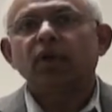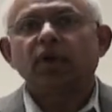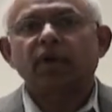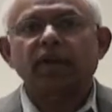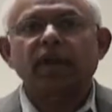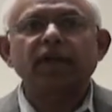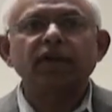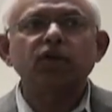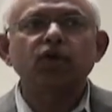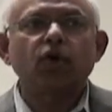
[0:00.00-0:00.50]

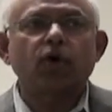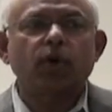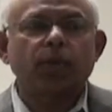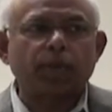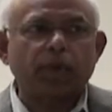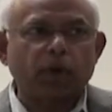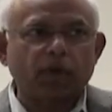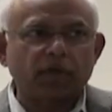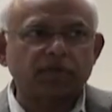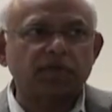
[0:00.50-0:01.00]
run your
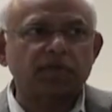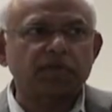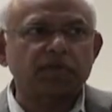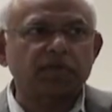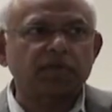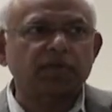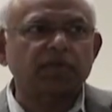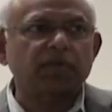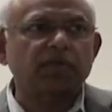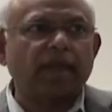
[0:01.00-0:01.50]

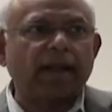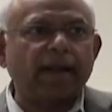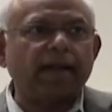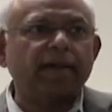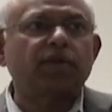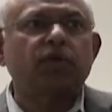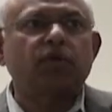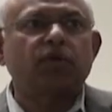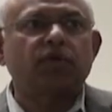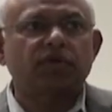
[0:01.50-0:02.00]
processes
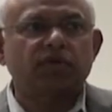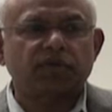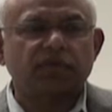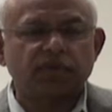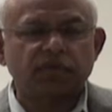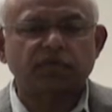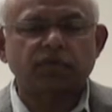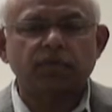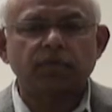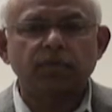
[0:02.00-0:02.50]
and your
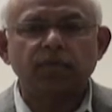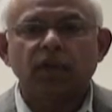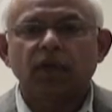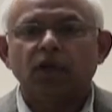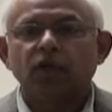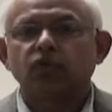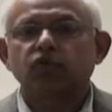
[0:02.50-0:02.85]
system